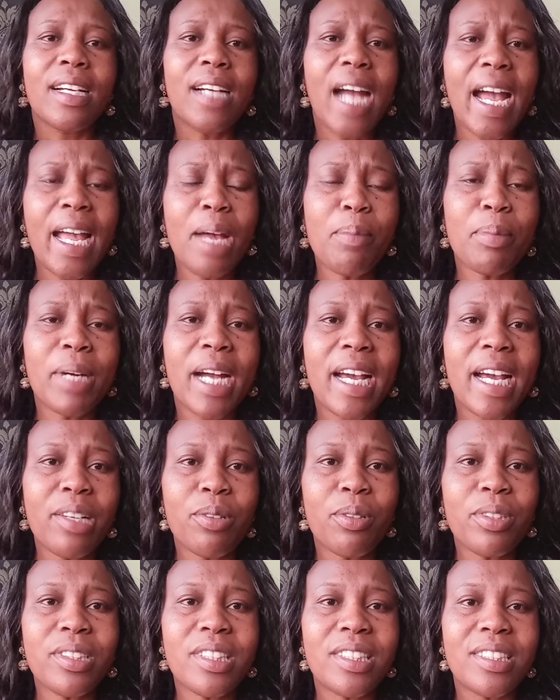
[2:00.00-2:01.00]
I am
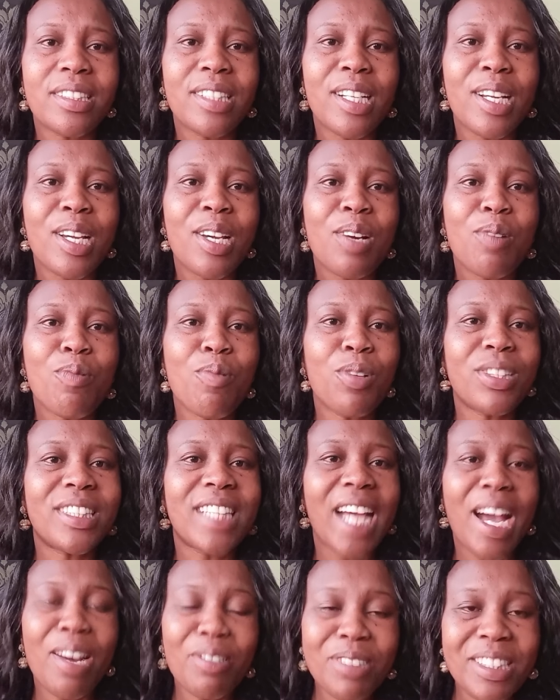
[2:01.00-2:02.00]
Carrot was
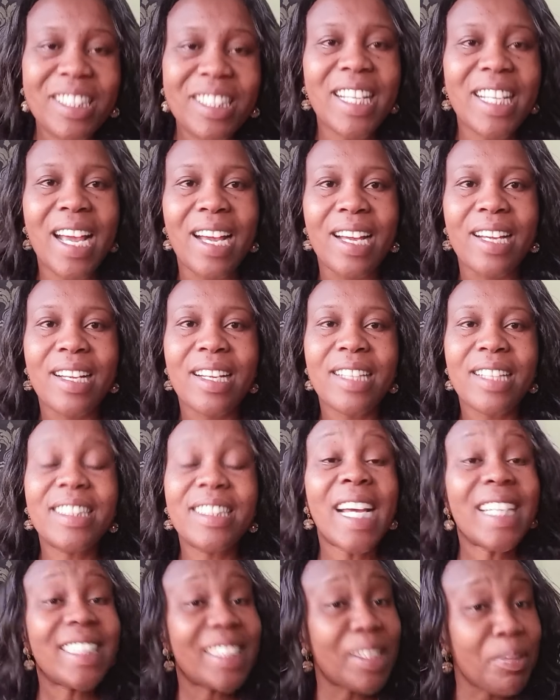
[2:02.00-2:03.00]
out there.
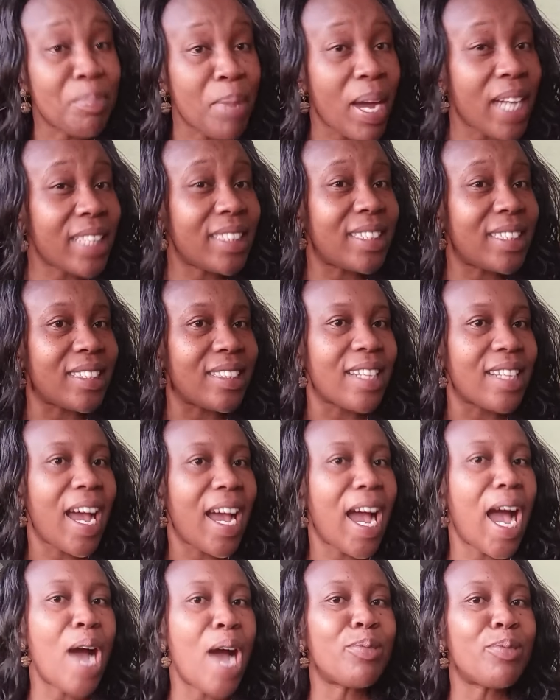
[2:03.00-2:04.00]
Just imagine,
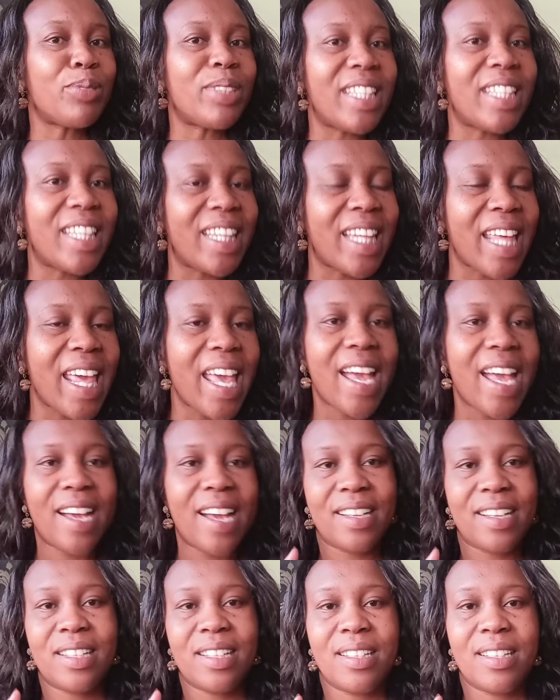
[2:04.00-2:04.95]
out there,